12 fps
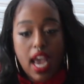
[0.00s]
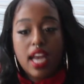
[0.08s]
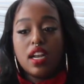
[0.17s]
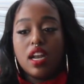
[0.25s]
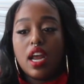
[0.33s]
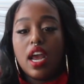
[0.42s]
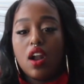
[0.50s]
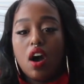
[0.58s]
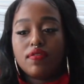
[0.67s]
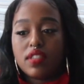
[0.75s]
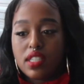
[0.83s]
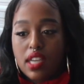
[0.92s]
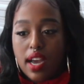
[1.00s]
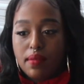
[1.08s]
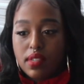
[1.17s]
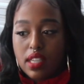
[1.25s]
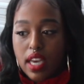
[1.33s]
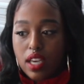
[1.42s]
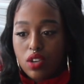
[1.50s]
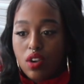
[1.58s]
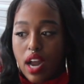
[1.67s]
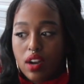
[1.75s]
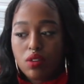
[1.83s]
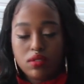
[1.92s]
And oftentimes
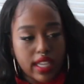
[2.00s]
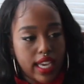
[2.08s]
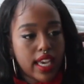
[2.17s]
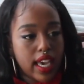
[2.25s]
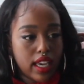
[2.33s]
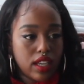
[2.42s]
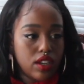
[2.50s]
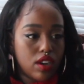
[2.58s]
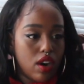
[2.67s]
you gotta go digging,